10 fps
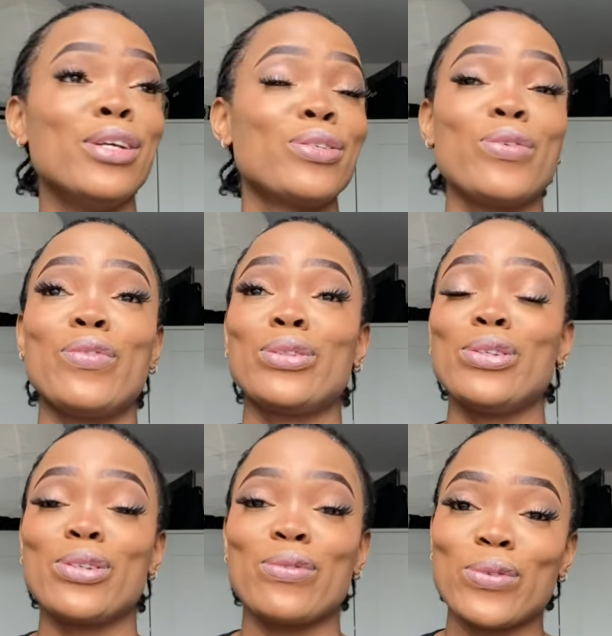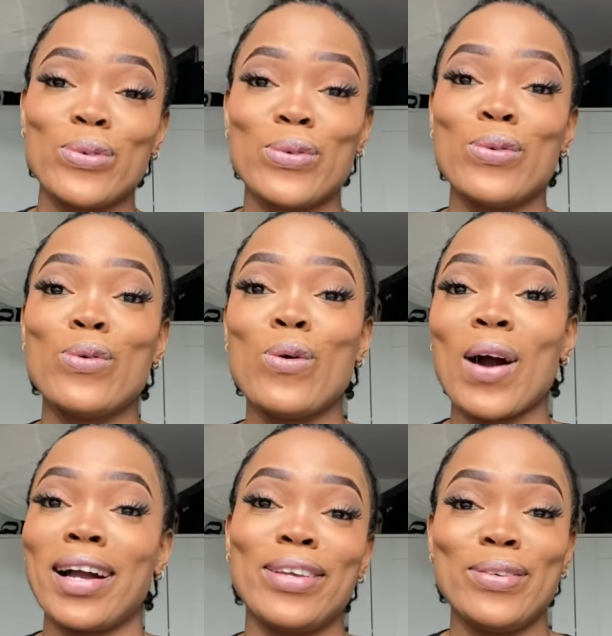So for those of you who
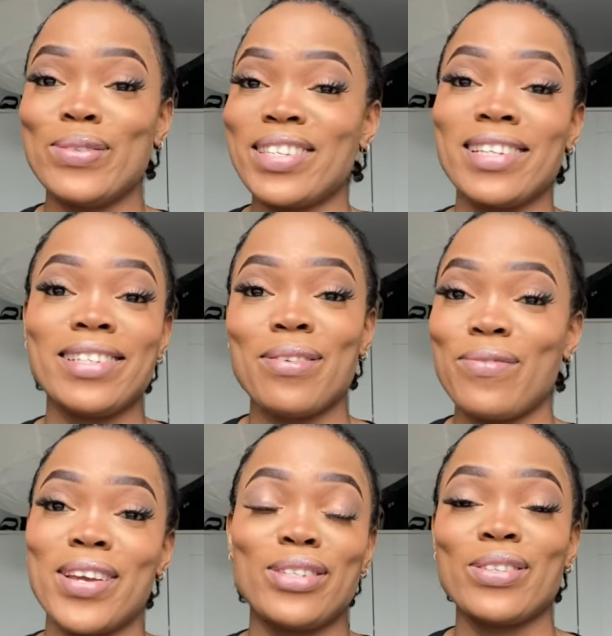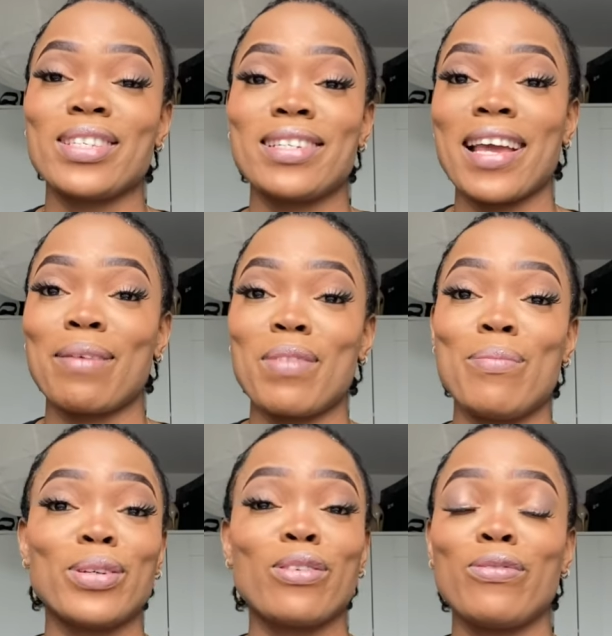are using Nivea just like me,
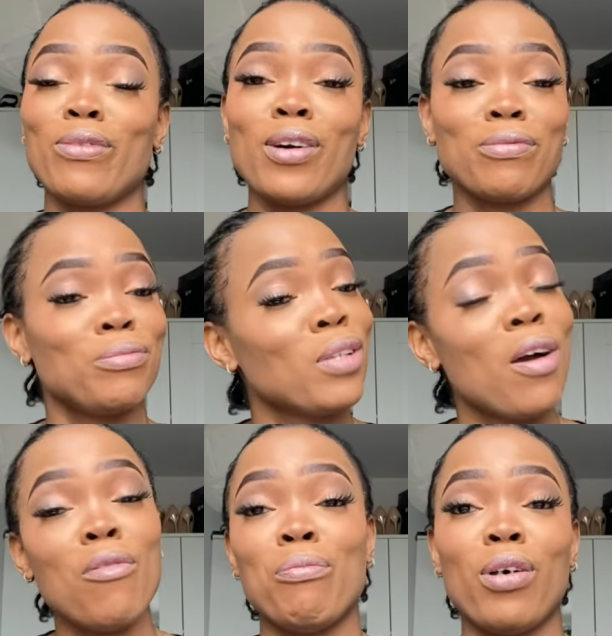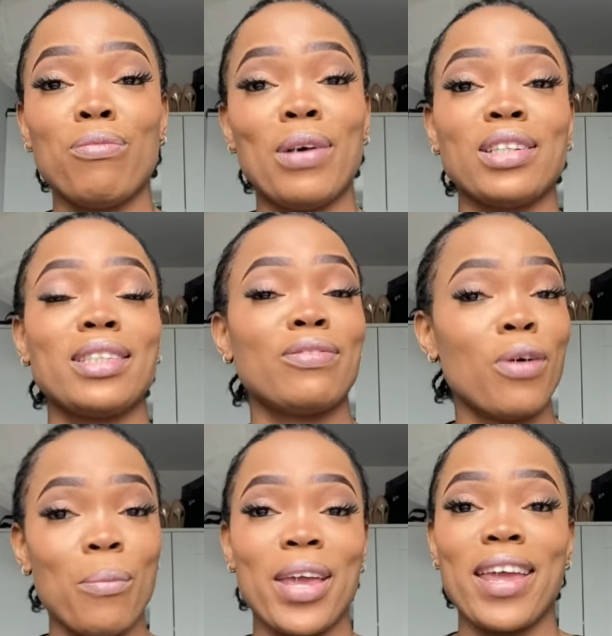but
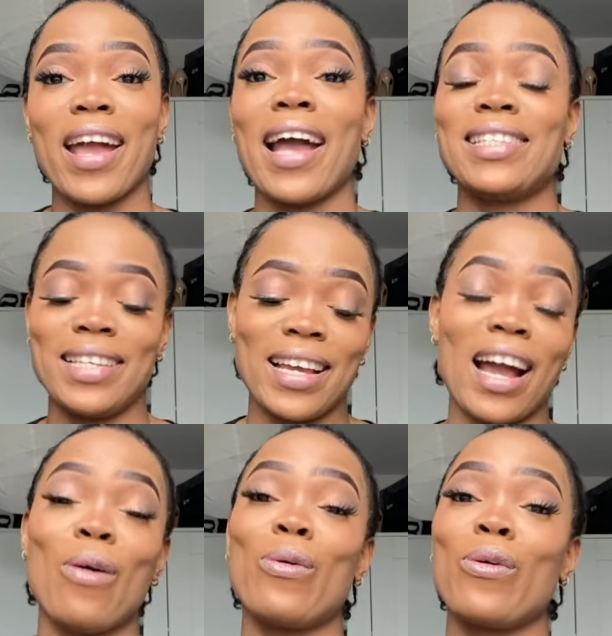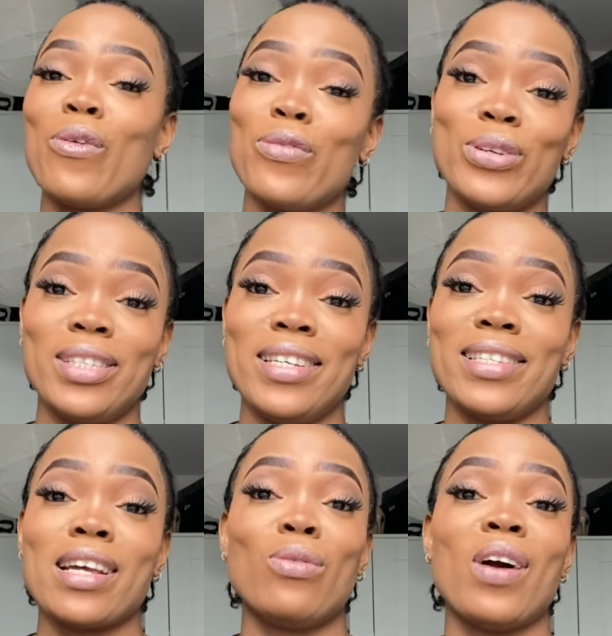for me, I think I will go for
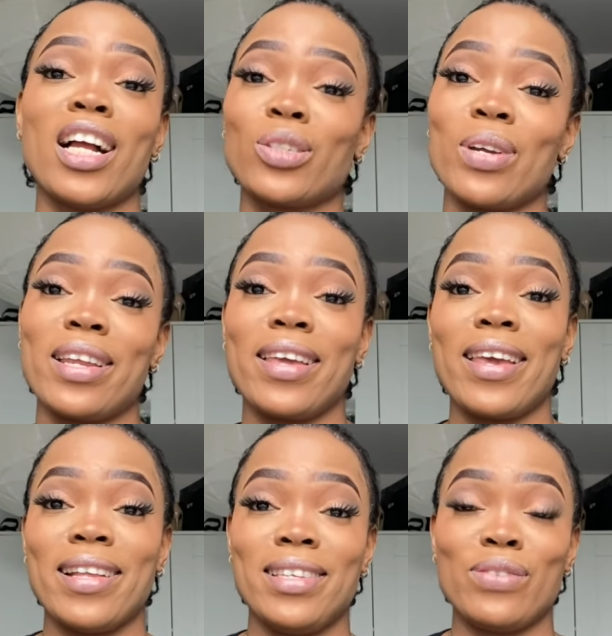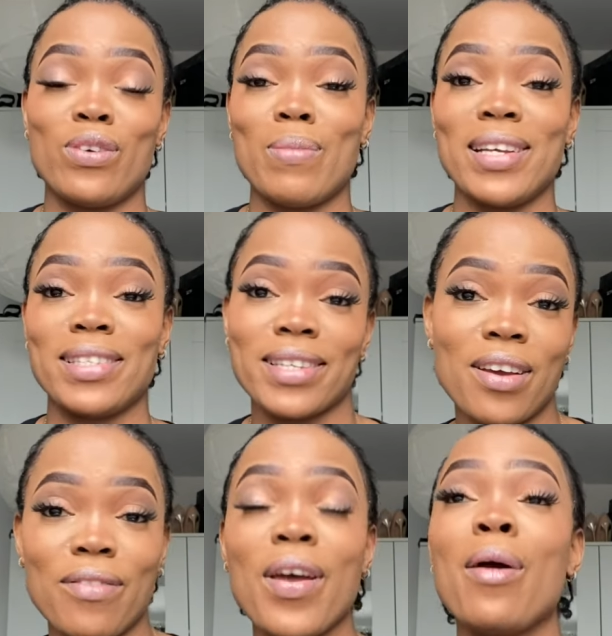this. I will actually get this for
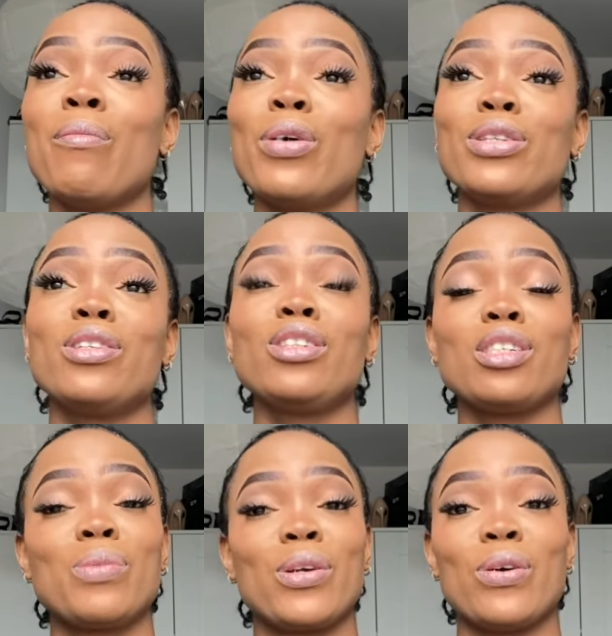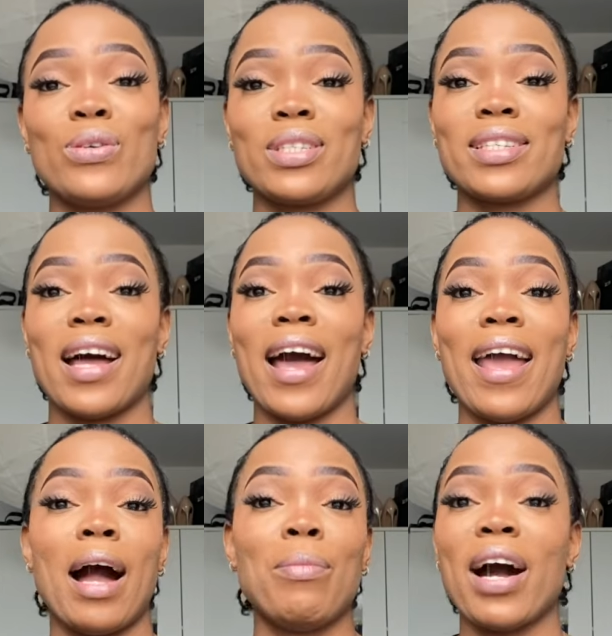myself, but not just because I
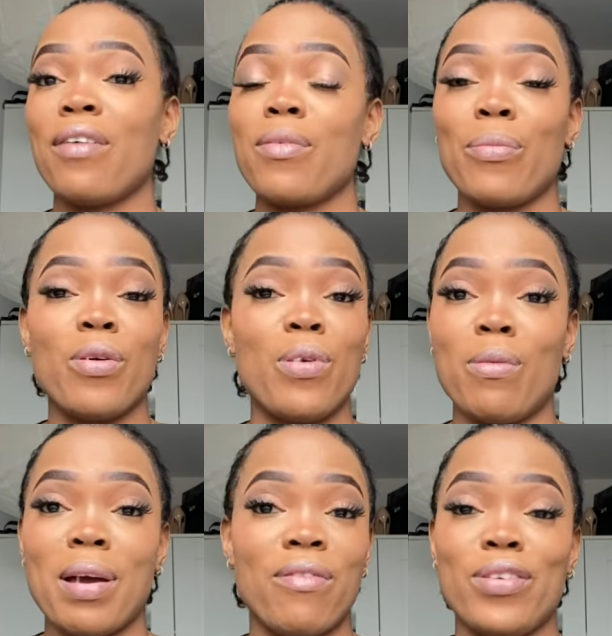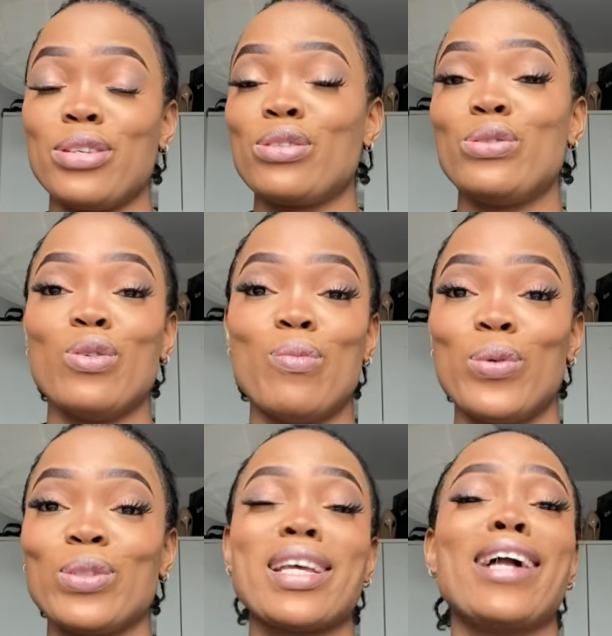am having problem on my face, no,
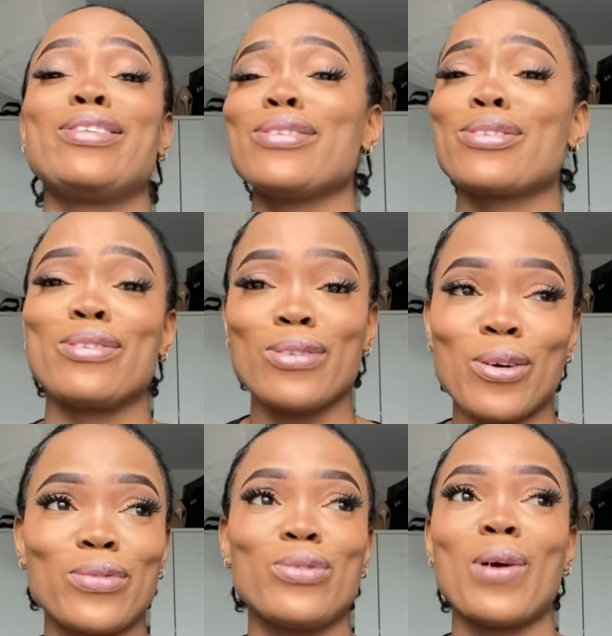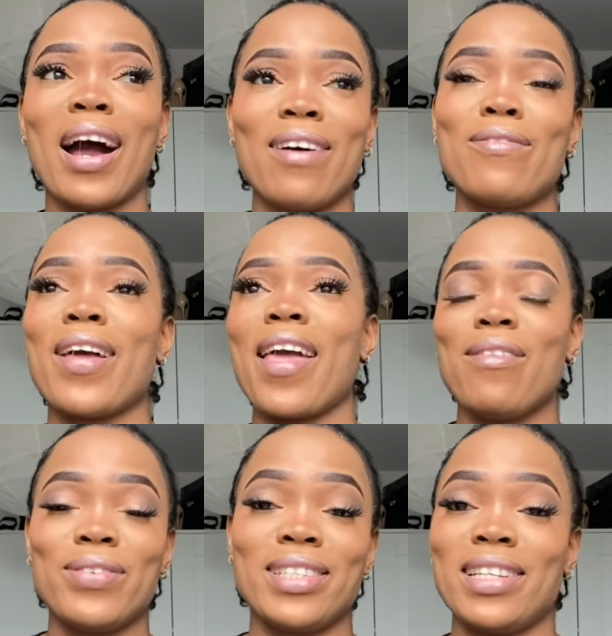but I just love to have
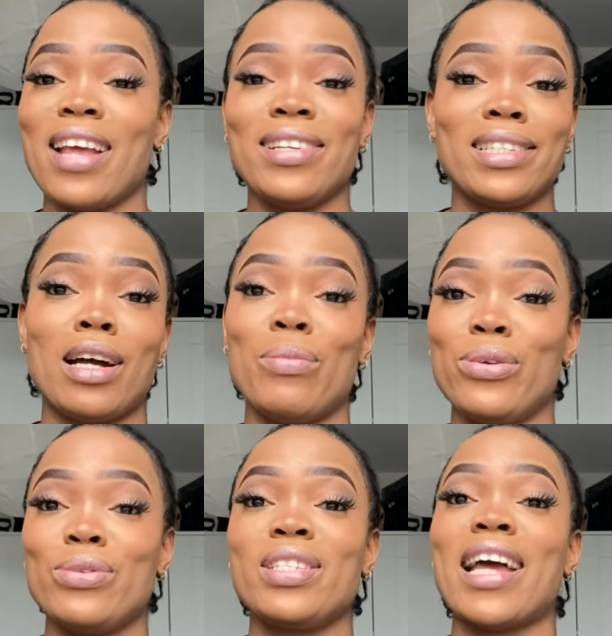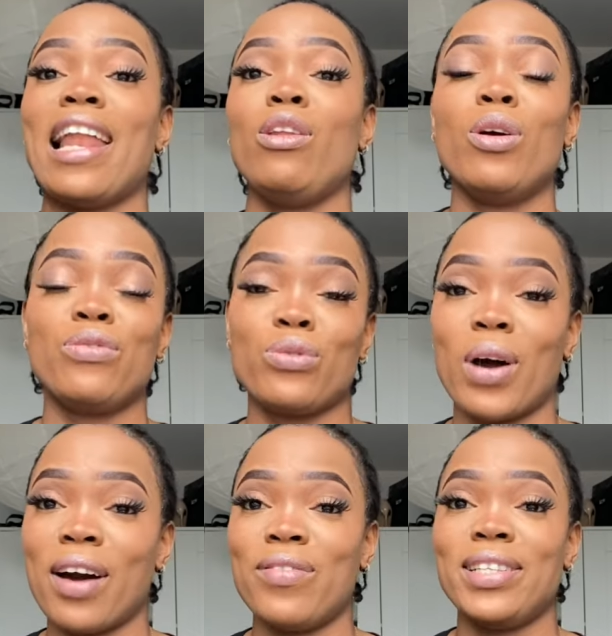everything, anything I'm using, I love
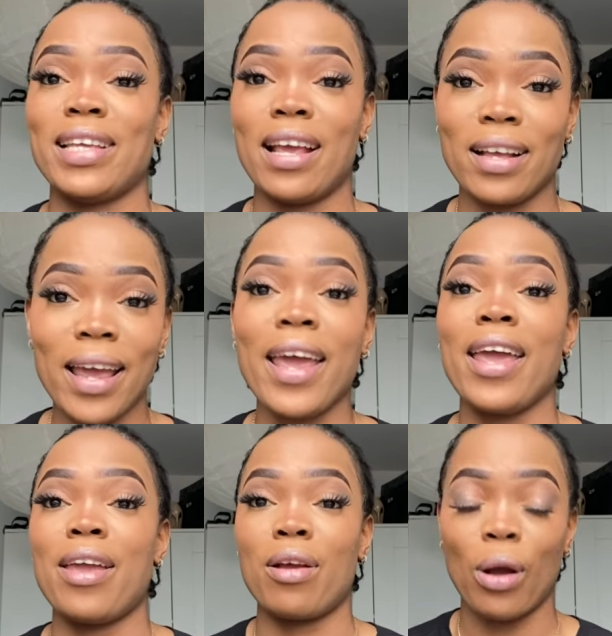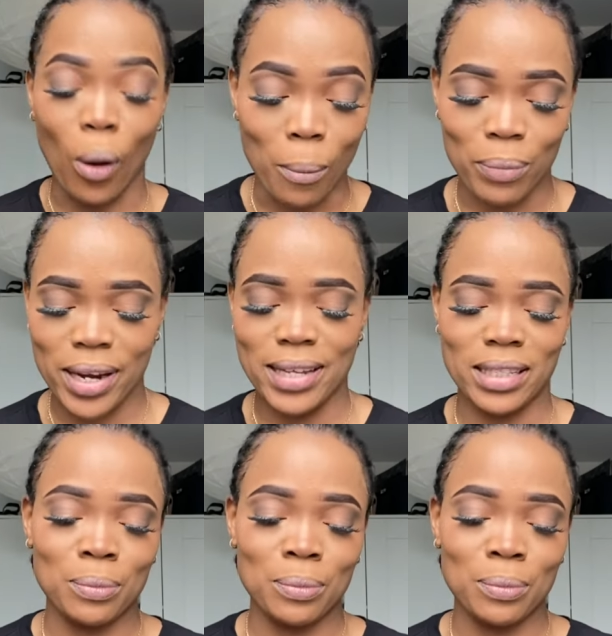to have it incomplete.